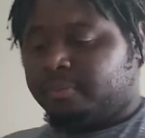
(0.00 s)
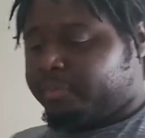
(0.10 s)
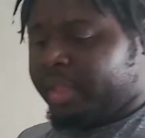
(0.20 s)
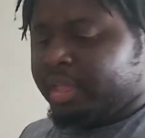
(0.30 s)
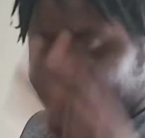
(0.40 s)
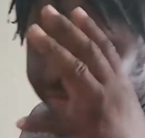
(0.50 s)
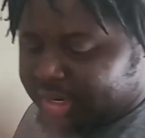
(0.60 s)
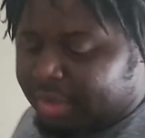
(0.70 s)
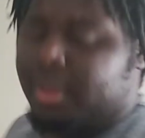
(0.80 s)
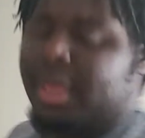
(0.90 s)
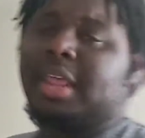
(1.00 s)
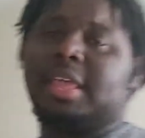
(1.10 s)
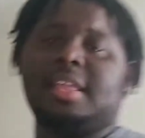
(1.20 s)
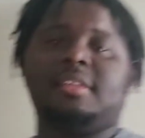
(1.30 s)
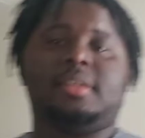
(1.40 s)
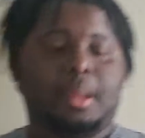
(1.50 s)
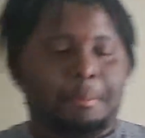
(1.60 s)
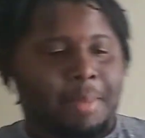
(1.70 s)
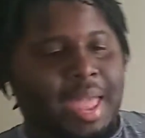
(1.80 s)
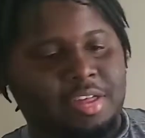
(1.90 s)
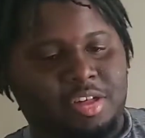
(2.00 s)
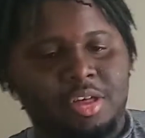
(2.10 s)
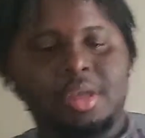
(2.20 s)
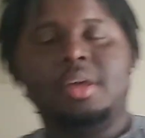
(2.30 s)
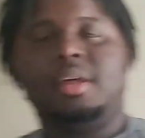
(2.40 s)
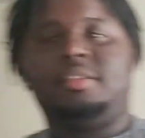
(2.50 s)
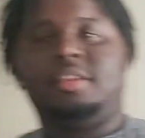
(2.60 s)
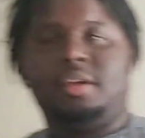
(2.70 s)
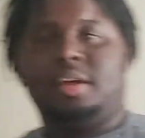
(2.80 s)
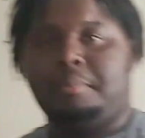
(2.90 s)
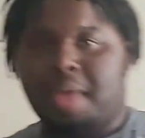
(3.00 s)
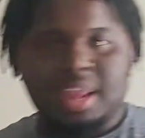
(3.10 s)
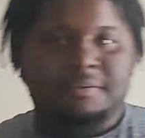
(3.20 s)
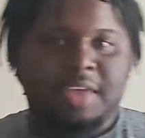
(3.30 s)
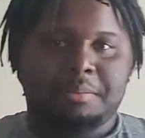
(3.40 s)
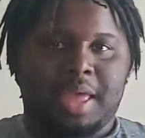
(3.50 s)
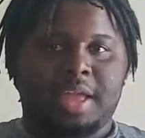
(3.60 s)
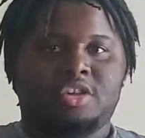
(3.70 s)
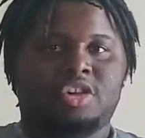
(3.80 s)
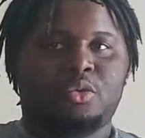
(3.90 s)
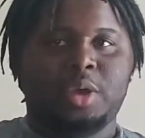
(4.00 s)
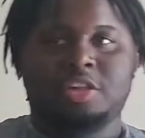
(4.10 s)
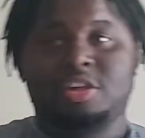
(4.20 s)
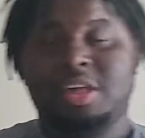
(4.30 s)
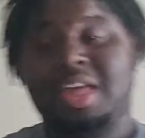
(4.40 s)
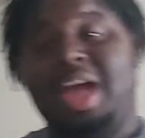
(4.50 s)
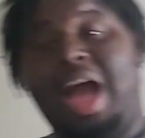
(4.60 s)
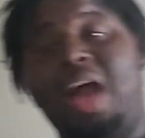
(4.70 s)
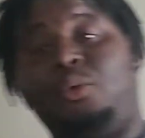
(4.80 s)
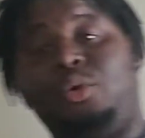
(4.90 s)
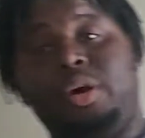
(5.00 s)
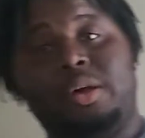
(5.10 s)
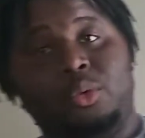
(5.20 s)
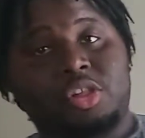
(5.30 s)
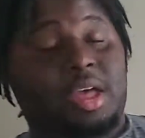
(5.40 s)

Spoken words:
But then we got to get into the match, to the main event match, which I want to